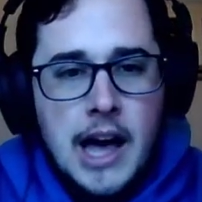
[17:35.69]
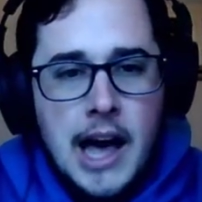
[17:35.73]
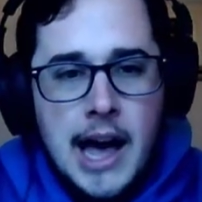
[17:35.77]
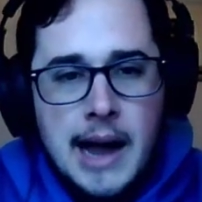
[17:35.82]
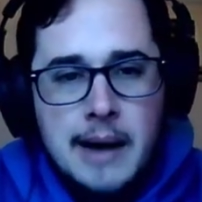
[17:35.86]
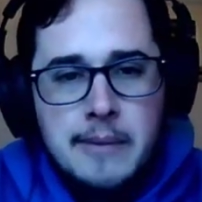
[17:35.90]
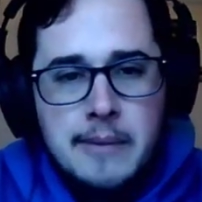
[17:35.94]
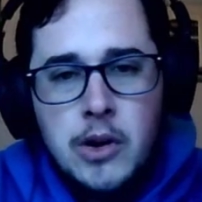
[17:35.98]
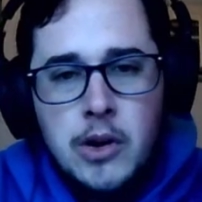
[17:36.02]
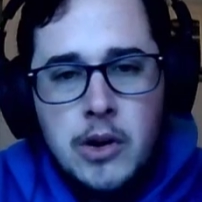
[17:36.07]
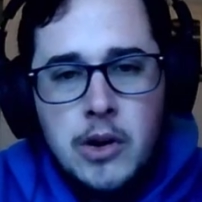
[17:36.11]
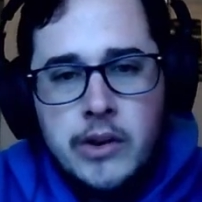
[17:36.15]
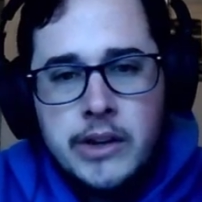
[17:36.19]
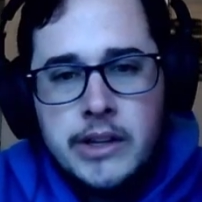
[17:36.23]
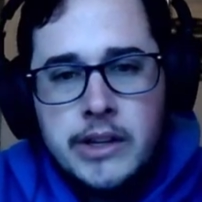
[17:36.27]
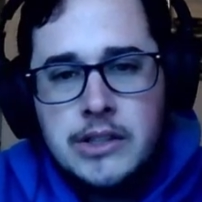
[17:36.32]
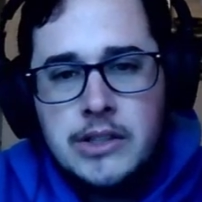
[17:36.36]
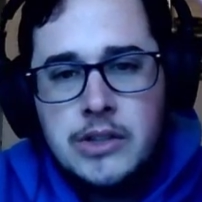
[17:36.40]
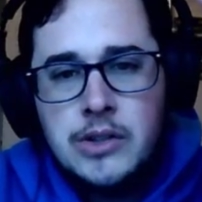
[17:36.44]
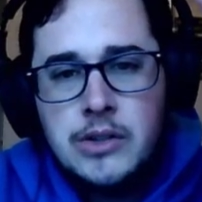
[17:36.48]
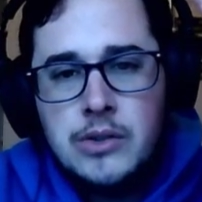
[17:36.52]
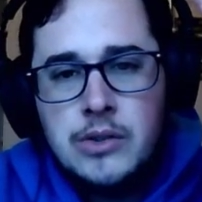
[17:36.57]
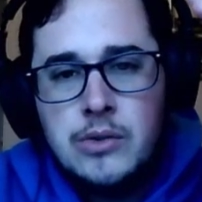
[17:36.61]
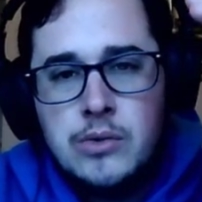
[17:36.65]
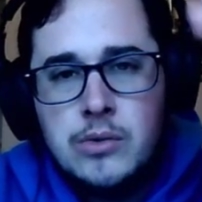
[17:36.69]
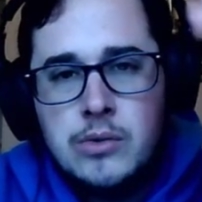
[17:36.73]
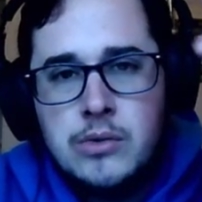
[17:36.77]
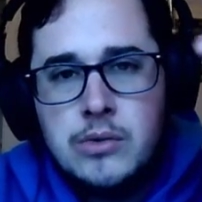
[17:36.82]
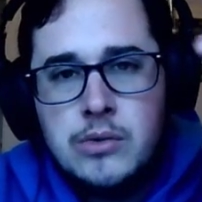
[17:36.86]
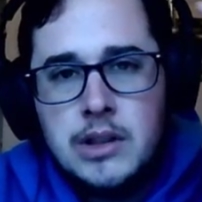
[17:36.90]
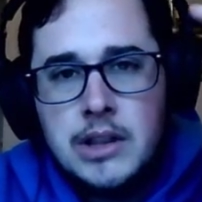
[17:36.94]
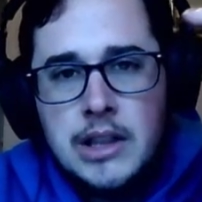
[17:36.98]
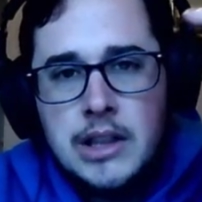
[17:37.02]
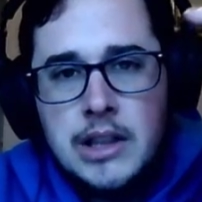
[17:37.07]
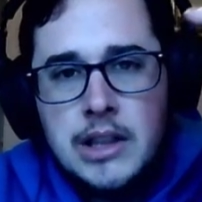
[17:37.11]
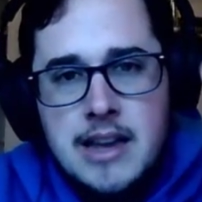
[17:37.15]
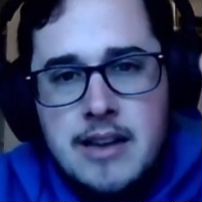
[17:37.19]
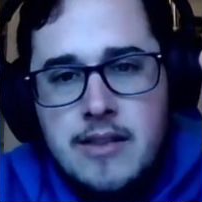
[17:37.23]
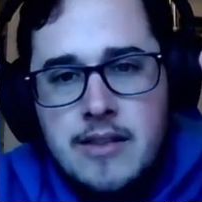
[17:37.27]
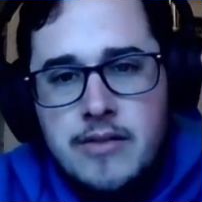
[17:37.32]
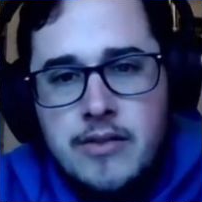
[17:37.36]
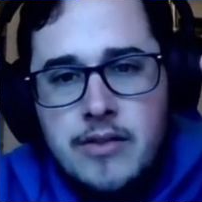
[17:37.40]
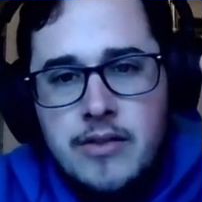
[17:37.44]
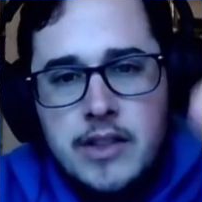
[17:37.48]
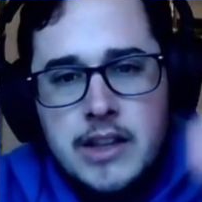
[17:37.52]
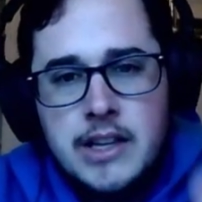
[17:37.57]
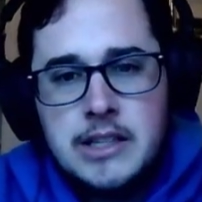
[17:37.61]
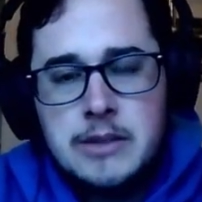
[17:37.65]
I'm going to
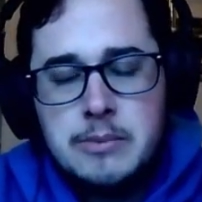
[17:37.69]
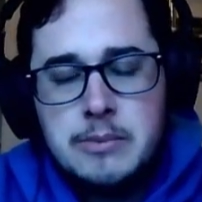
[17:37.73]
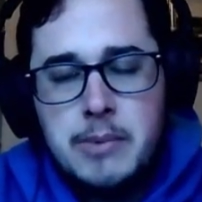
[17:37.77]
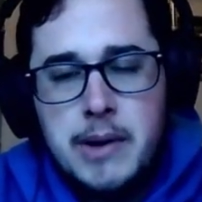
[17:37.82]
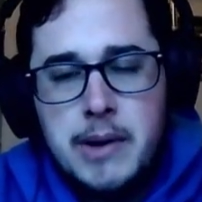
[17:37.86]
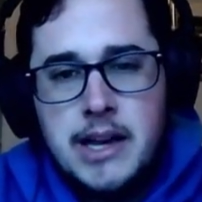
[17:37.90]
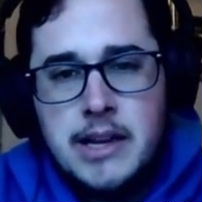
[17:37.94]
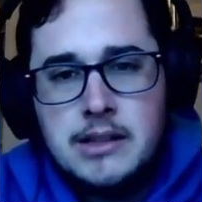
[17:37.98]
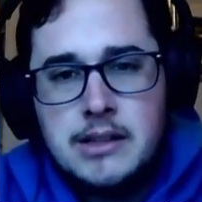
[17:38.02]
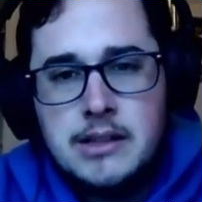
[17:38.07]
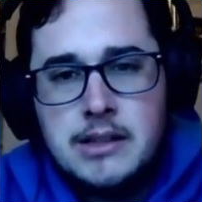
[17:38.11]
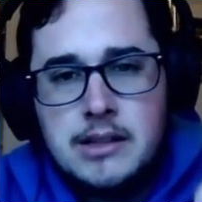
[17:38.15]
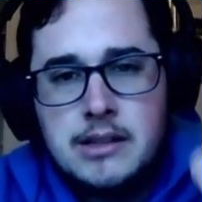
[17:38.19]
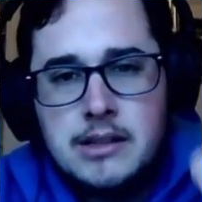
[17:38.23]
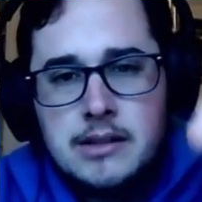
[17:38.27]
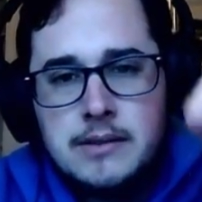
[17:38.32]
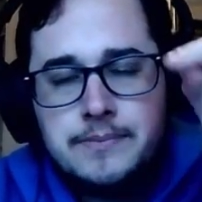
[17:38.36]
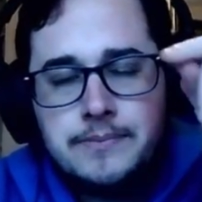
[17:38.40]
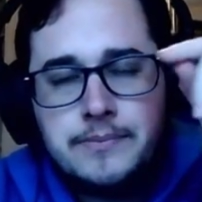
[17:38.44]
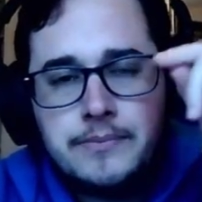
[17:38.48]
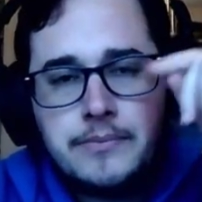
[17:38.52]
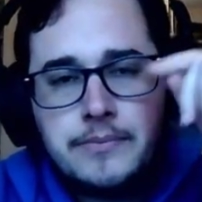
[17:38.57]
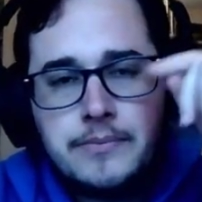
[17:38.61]
leave this base.